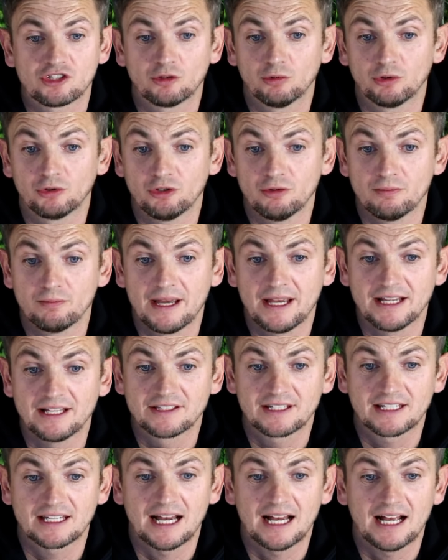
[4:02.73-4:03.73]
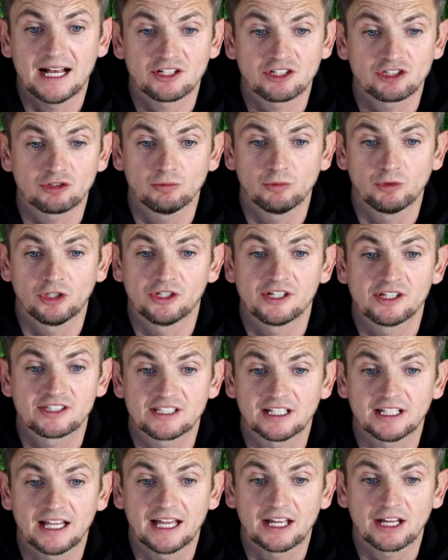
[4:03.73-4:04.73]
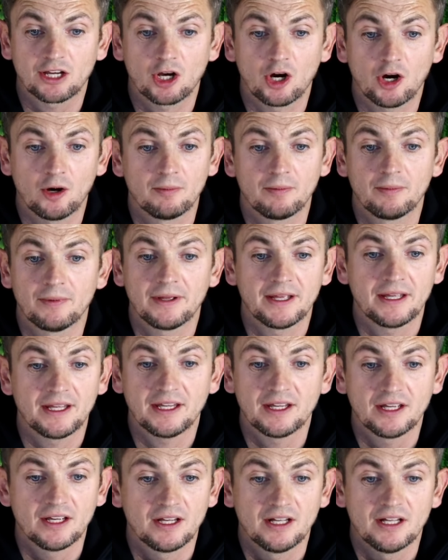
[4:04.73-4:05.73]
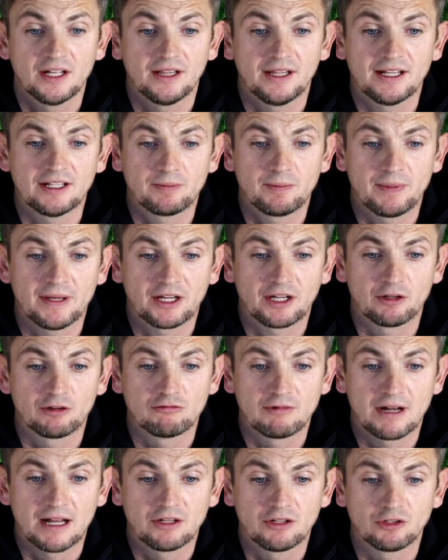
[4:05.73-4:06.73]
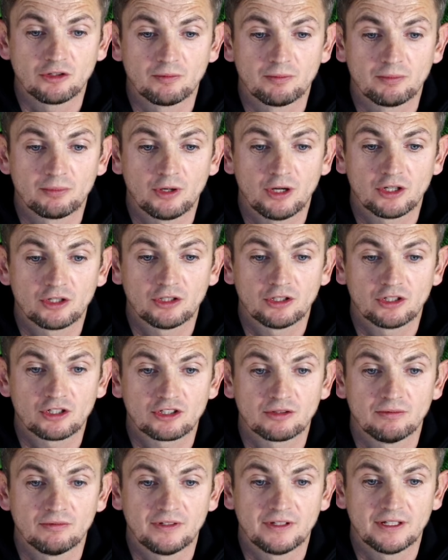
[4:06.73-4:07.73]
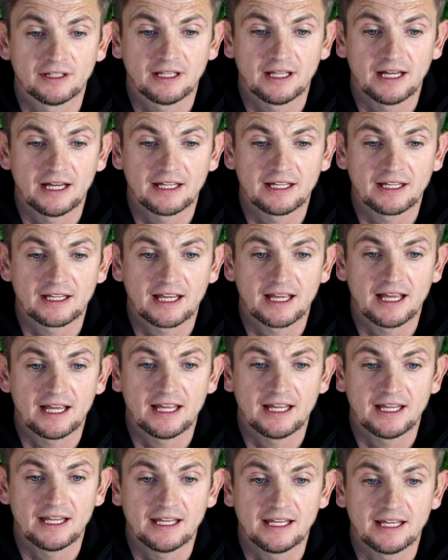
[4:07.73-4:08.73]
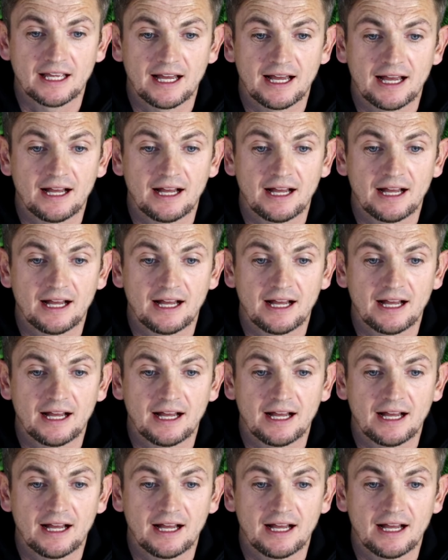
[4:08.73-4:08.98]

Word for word: So we'll do mains gas, we're going to select combi, let's pick a random product, something like a